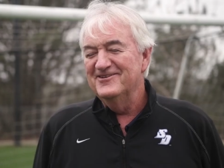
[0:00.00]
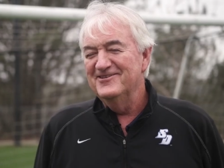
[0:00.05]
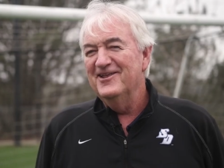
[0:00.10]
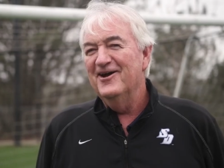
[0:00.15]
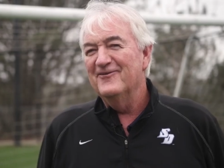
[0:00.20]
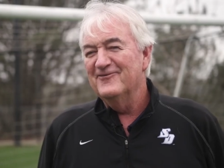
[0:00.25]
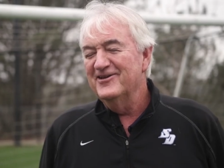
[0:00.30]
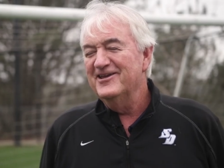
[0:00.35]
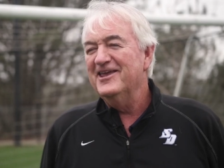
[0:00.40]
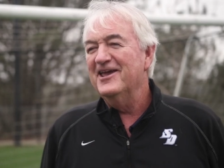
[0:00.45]

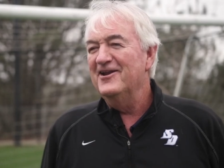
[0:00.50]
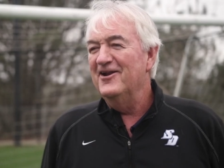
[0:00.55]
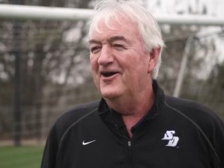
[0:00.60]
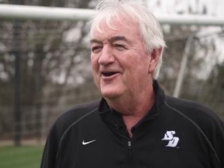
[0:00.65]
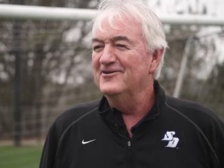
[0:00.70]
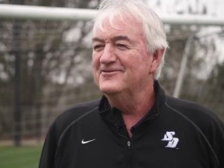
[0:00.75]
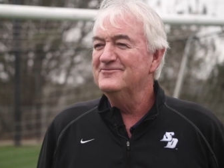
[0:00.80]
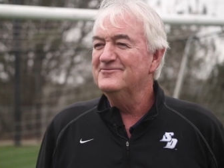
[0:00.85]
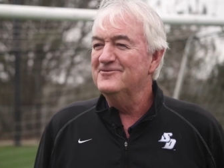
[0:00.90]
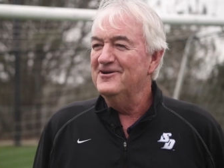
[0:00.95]
No, we get
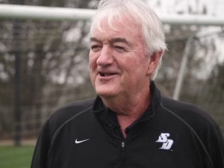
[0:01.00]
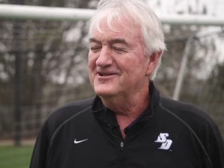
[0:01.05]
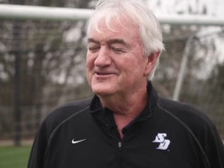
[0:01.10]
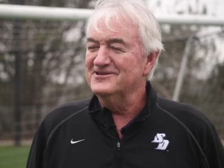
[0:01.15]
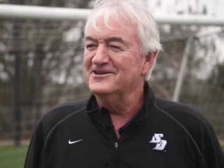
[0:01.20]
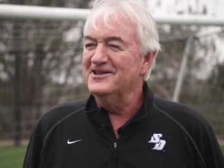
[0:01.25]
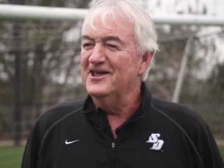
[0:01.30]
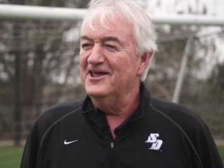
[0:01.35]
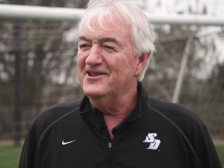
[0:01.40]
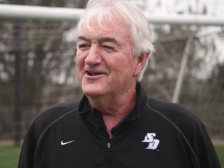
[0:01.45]
on well
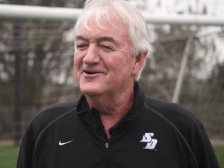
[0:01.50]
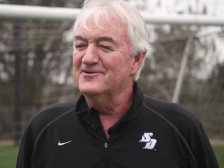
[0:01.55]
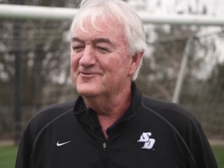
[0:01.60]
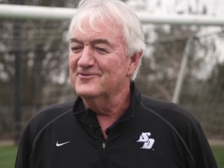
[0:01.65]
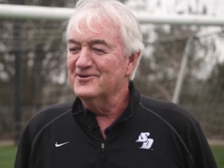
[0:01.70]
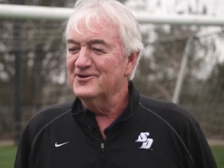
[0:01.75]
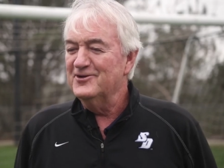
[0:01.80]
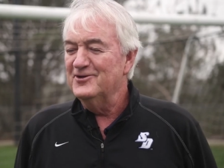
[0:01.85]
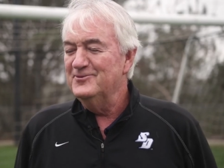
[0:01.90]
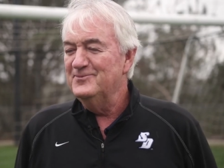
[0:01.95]
together.
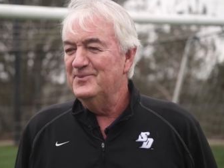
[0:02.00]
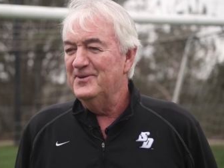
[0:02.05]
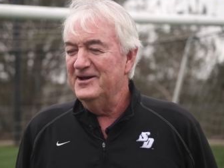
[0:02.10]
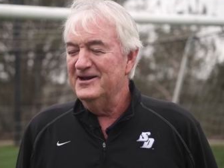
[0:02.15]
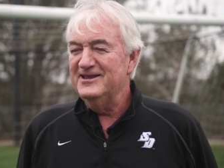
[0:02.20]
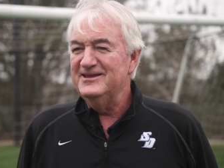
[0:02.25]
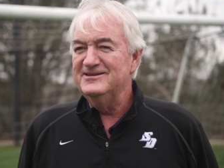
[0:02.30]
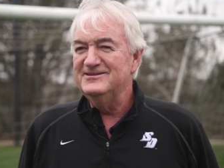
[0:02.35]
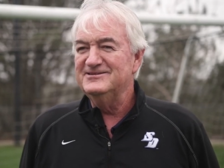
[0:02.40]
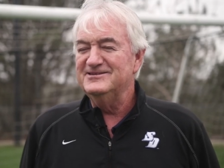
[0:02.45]
We're good
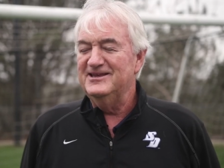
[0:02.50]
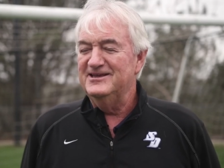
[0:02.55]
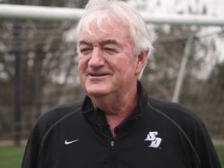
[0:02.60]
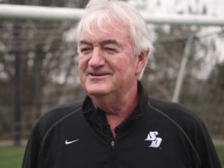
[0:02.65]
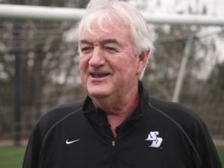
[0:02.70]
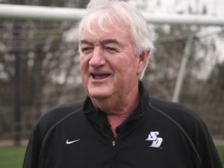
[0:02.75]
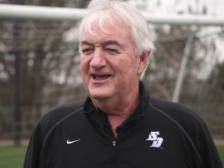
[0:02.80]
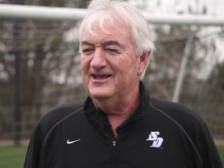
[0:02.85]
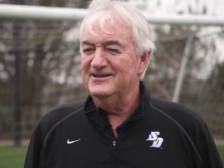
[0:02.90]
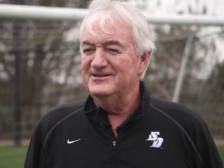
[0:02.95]
buddies,
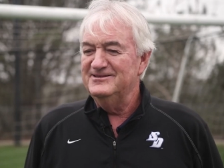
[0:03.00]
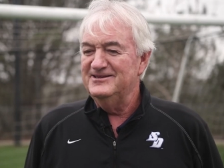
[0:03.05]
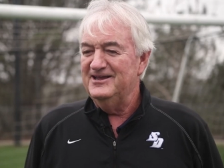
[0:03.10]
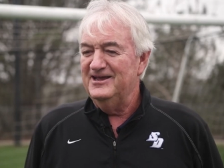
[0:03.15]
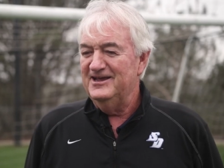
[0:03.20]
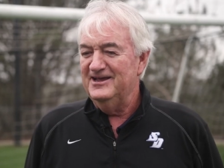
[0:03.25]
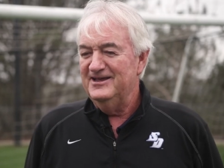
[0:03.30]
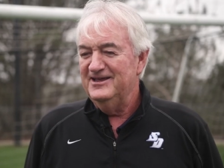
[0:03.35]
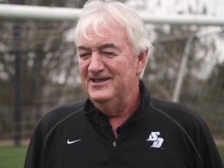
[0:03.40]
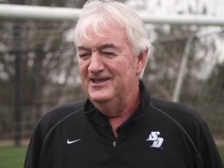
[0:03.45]
and
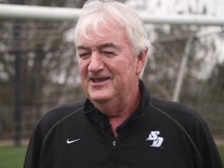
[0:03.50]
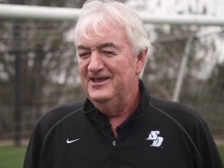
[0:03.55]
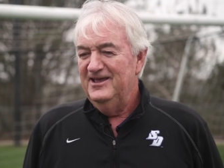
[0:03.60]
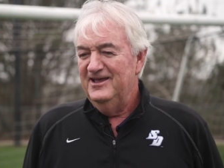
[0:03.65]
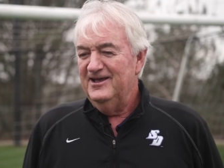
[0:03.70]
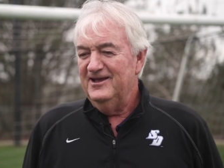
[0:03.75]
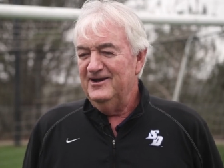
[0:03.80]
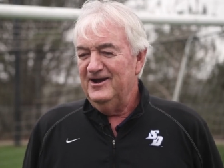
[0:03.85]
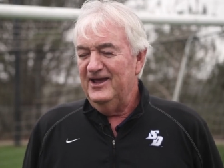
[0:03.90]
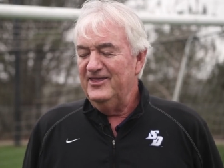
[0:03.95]
I
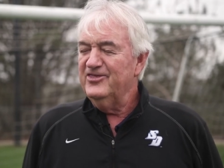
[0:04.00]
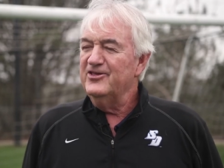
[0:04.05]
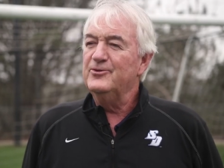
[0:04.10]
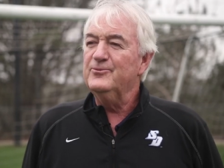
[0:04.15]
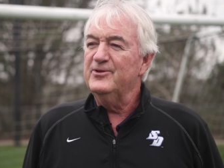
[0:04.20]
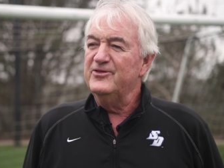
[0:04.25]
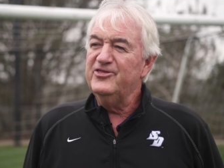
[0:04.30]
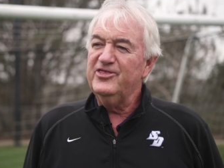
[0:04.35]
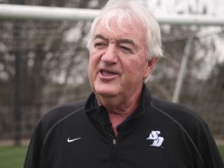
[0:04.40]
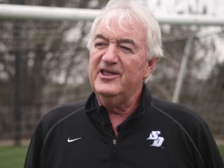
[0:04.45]

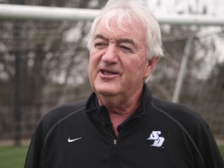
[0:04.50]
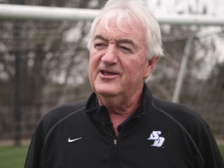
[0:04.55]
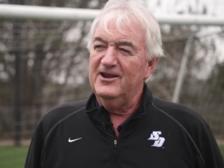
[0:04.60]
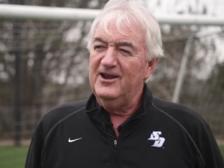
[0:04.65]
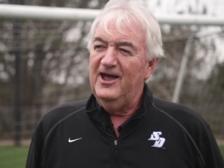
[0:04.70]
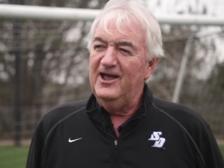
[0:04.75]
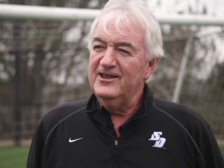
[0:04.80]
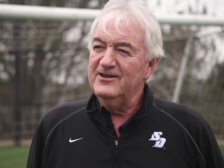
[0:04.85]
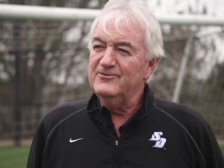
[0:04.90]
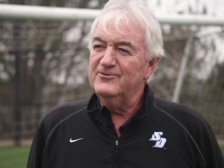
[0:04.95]
think we think
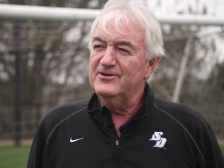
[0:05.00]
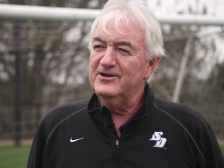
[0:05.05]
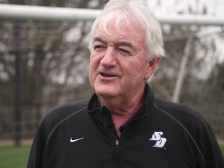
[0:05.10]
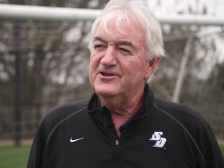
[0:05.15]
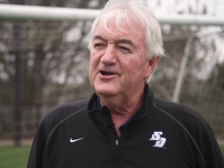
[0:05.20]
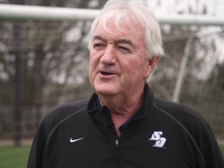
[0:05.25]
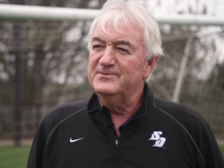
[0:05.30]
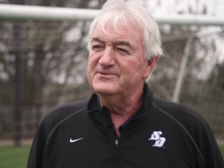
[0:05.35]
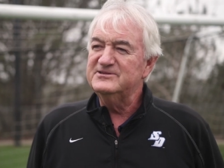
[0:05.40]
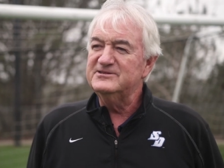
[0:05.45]
alike when
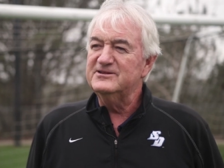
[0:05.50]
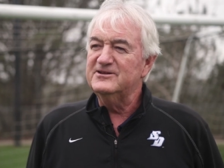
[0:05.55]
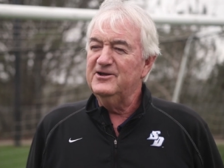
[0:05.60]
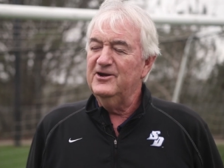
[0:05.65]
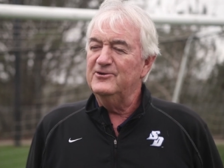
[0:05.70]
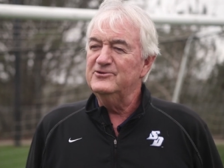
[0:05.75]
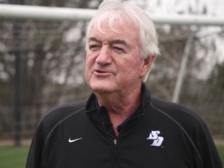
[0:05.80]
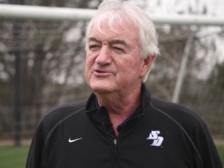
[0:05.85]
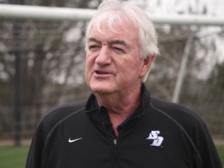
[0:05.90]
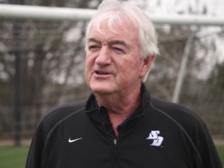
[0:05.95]
it comes to
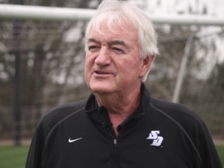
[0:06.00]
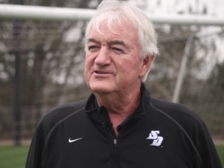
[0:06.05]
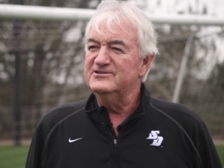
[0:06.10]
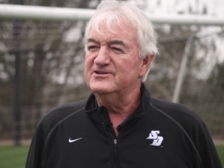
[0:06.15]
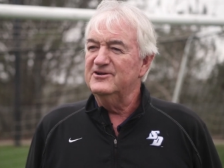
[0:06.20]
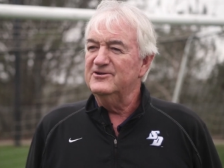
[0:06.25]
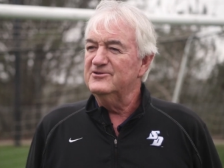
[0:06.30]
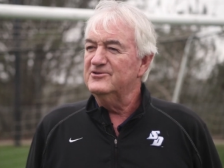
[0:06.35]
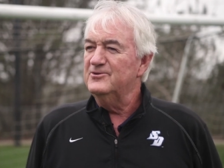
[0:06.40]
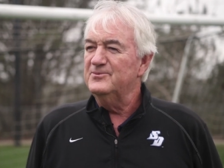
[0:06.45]
coaching,
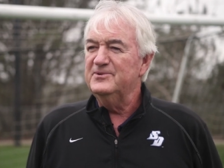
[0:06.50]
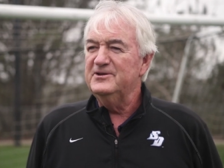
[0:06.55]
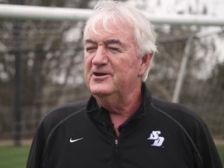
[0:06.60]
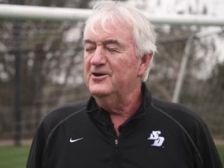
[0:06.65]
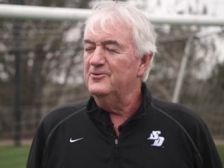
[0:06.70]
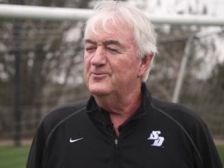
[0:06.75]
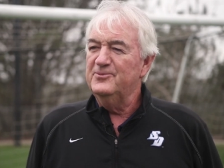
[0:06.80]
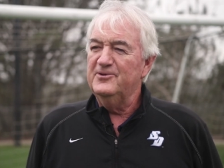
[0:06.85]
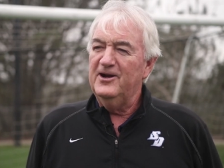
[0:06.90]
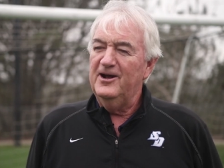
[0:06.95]
so there'll be
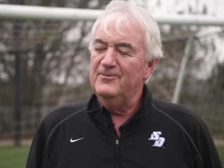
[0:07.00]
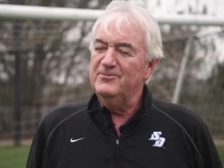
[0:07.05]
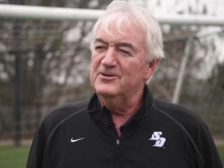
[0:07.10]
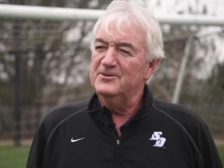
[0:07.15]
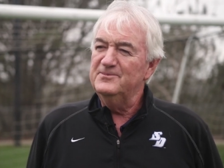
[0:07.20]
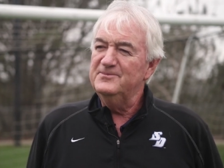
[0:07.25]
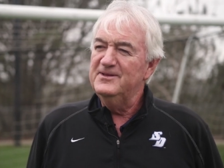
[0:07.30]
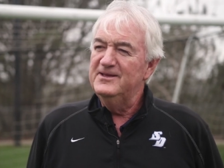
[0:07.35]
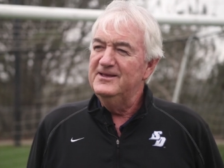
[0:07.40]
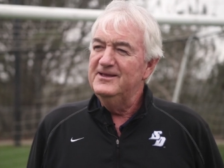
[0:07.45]
no
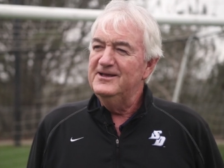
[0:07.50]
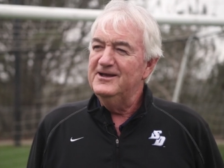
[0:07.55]
problem.